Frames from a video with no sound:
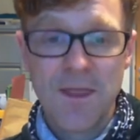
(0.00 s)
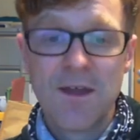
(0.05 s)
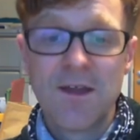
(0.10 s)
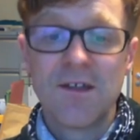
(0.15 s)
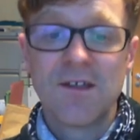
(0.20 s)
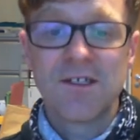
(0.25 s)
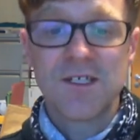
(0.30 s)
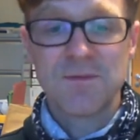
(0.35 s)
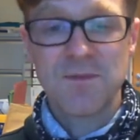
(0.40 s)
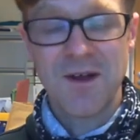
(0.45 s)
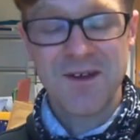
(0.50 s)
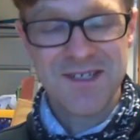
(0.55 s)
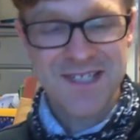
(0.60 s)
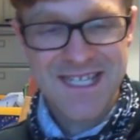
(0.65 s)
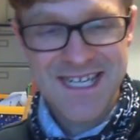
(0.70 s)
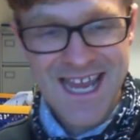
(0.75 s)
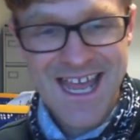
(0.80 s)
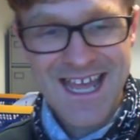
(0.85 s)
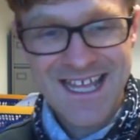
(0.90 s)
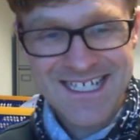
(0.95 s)
you're supposed to
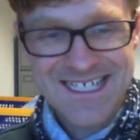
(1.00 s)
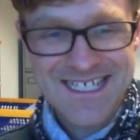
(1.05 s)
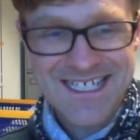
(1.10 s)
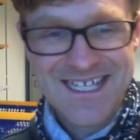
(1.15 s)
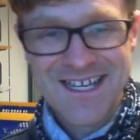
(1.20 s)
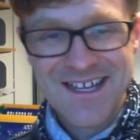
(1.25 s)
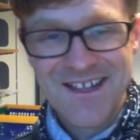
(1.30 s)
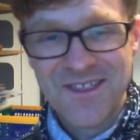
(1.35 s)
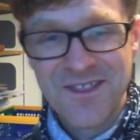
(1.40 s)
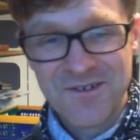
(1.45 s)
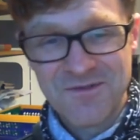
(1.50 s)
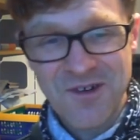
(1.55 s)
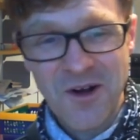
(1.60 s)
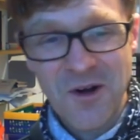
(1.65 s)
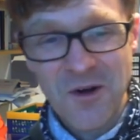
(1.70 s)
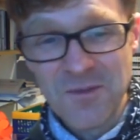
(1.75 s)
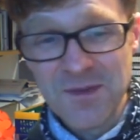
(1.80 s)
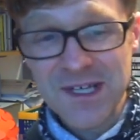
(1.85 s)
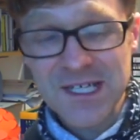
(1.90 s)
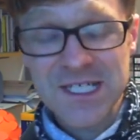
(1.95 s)
get the
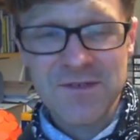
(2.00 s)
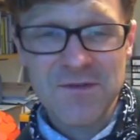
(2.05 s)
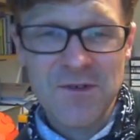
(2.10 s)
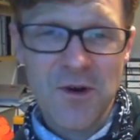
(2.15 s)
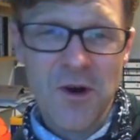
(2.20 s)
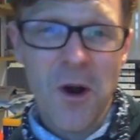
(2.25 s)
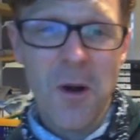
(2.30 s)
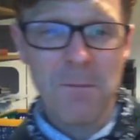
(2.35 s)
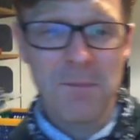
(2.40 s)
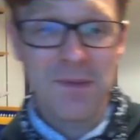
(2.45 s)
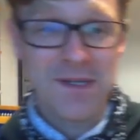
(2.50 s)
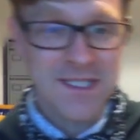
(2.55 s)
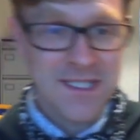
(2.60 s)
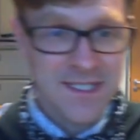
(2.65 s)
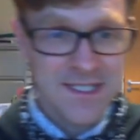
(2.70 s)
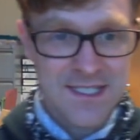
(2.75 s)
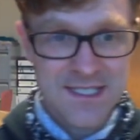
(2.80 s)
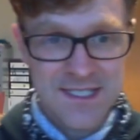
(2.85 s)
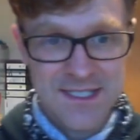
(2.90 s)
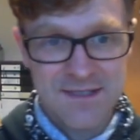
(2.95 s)
role because of your
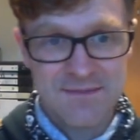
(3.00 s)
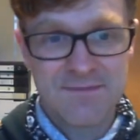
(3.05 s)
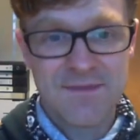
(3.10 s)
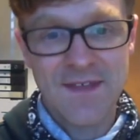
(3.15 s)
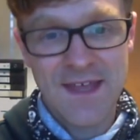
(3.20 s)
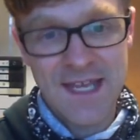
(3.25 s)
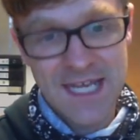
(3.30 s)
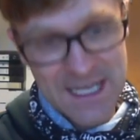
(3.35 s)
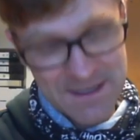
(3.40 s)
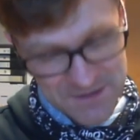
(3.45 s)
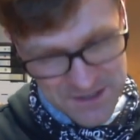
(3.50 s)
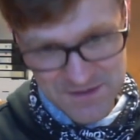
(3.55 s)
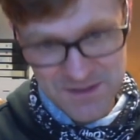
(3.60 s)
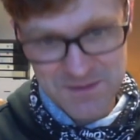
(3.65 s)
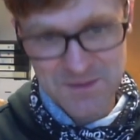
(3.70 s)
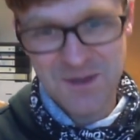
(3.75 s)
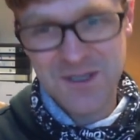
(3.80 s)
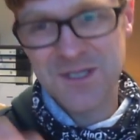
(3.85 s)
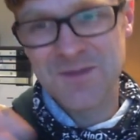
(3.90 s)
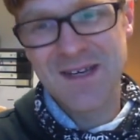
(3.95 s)
competence, that then gives you
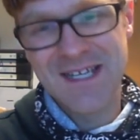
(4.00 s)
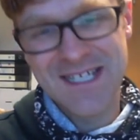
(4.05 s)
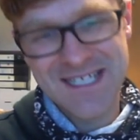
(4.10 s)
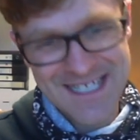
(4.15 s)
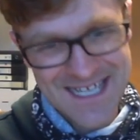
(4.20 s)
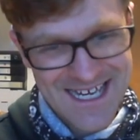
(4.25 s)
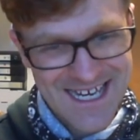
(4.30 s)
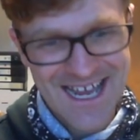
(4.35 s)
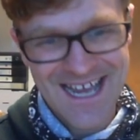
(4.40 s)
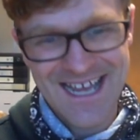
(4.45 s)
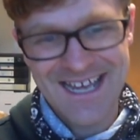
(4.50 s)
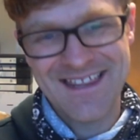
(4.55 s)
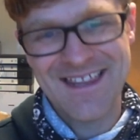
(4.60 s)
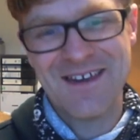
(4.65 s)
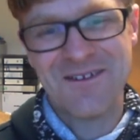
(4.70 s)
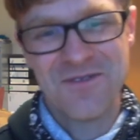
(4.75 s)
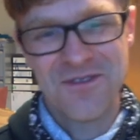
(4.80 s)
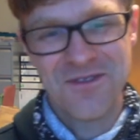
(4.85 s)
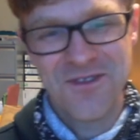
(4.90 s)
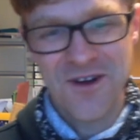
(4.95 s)
responsibility and then
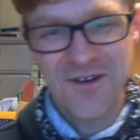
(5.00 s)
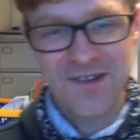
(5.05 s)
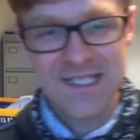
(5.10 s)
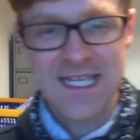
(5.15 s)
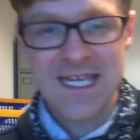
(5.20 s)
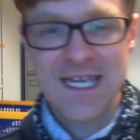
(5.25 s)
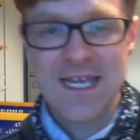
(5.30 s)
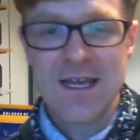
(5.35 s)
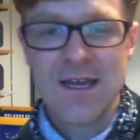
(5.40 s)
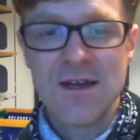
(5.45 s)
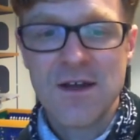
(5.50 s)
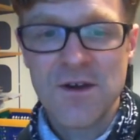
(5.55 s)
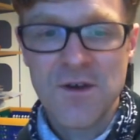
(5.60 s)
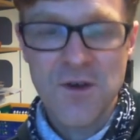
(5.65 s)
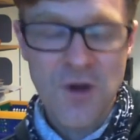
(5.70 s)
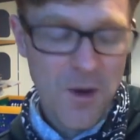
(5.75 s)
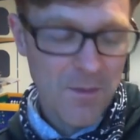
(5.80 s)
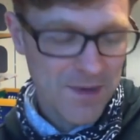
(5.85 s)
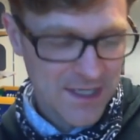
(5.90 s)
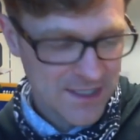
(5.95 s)
authority,
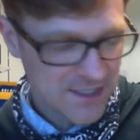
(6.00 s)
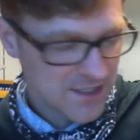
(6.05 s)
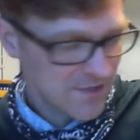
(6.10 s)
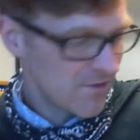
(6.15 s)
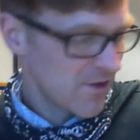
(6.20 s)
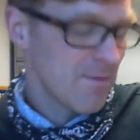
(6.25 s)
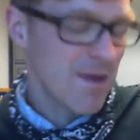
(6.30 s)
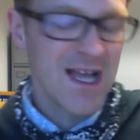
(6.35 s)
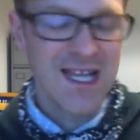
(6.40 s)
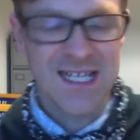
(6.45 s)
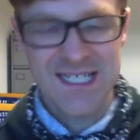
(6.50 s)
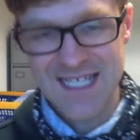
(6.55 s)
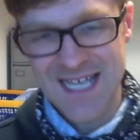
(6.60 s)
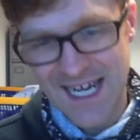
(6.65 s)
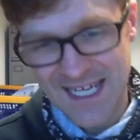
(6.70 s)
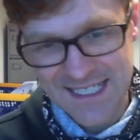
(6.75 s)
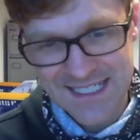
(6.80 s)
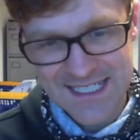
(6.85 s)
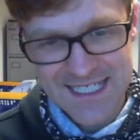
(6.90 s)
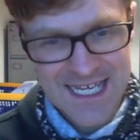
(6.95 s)
not because of your
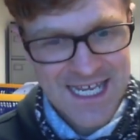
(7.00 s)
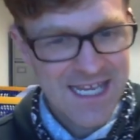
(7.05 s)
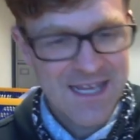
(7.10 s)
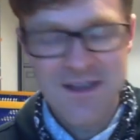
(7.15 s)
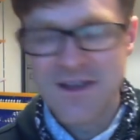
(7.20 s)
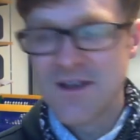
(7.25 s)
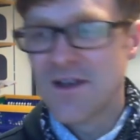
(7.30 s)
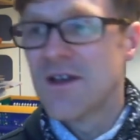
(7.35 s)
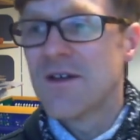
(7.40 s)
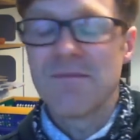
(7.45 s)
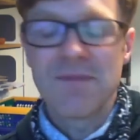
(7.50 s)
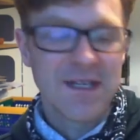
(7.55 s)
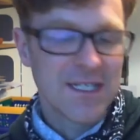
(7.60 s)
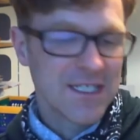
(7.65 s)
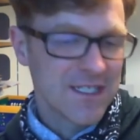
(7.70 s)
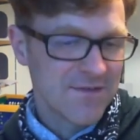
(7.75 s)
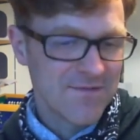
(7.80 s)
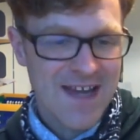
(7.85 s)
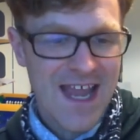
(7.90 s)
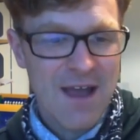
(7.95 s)
personality, because
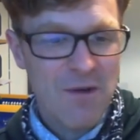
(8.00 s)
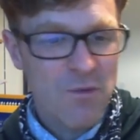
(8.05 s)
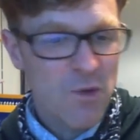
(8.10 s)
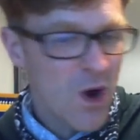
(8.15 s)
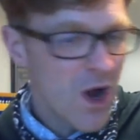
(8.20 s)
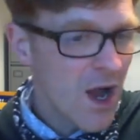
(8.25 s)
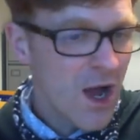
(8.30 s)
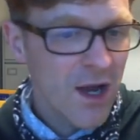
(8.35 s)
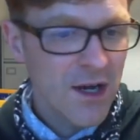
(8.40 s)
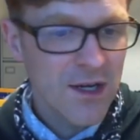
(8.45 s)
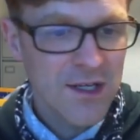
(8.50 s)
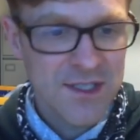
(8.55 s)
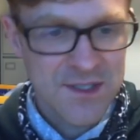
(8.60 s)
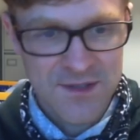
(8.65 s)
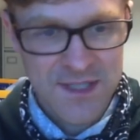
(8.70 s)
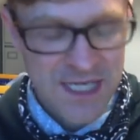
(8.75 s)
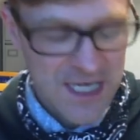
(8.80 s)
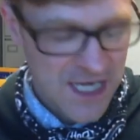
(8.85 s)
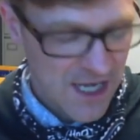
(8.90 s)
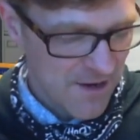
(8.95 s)
of networks,
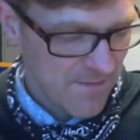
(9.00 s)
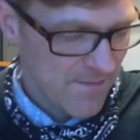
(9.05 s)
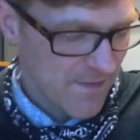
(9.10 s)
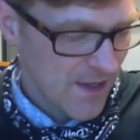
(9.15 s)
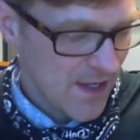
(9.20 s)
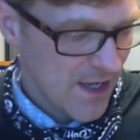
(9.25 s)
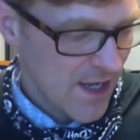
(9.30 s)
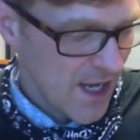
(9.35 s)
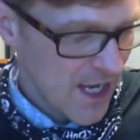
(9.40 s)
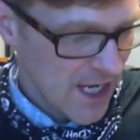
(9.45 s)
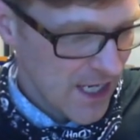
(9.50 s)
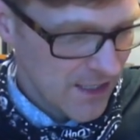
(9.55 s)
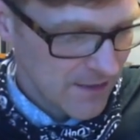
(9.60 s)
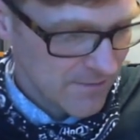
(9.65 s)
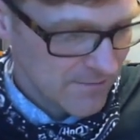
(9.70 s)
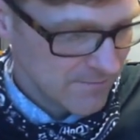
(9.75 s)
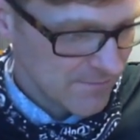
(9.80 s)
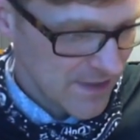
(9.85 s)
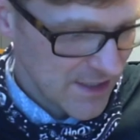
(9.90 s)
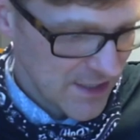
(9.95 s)
or
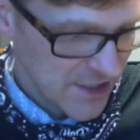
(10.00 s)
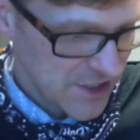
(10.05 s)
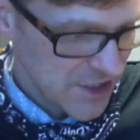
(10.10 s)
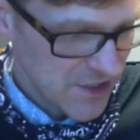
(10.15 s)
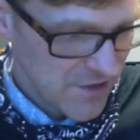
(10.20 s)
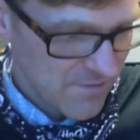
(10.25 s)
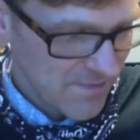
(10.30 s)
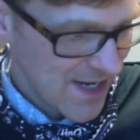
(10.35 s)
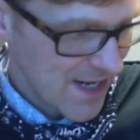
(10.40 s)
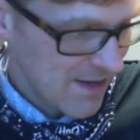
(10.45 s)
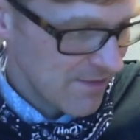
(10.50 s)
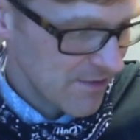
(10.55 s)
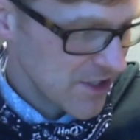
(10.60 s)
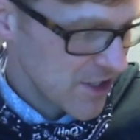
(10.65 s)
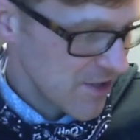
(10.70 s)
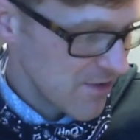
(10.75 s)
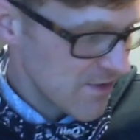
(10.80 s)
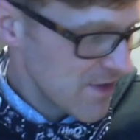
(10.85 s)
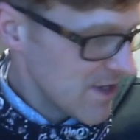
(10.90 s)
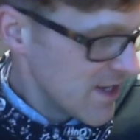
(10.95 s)
because you've been able to
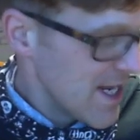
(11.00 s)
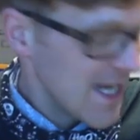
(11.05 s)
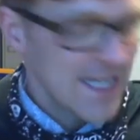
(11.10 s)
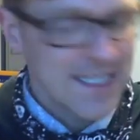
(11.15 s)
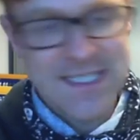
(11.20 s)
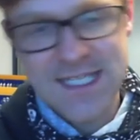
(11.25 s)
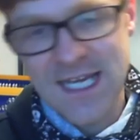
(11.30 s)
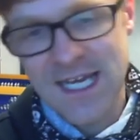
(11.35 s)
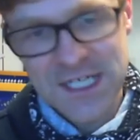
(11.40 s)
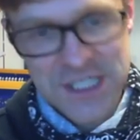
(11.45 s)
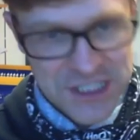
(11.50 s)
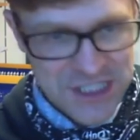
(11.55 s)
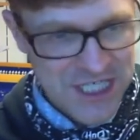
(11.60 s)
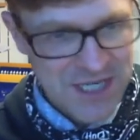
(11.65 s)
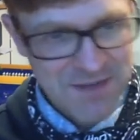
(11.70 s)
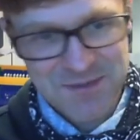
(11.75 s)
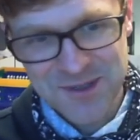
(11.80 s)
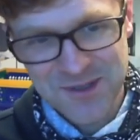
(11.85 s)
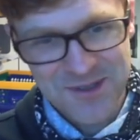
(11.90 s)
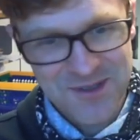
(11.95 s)
do
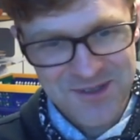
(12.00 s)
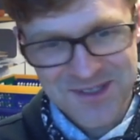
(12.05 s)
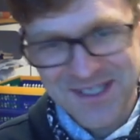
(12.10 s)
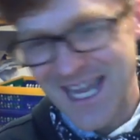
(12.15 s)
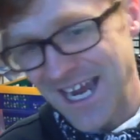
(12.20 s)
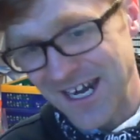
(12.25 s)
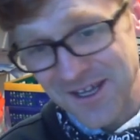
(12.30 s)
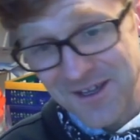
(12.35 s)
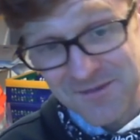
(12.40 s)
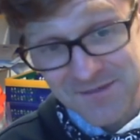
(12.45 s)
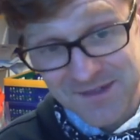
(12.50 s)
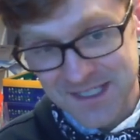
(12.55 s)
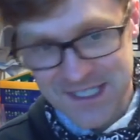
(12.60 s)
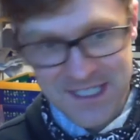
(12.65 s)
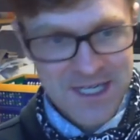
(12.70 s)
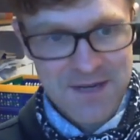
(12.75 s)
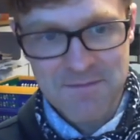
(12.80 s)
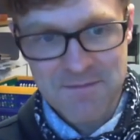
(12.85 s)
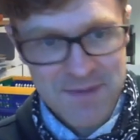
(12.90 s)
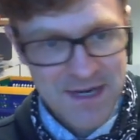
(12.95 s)
internships, or your dad owns the
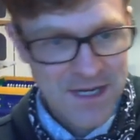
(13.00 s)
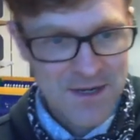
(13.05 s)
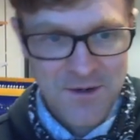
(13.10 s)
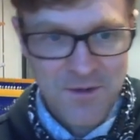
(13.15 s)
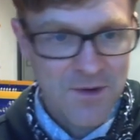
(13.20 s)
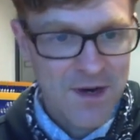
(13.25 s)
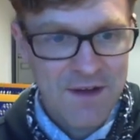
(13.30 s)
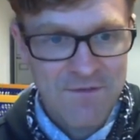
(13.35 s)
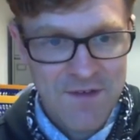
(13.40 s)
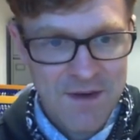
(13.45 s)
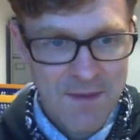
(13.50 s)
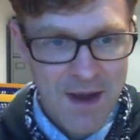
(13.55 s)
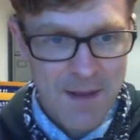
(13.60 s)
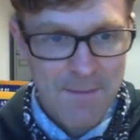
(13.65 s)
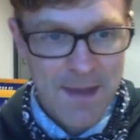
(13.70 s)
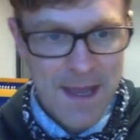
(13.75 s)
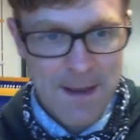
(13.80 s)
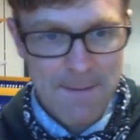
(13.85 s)
company, or whatever it might be.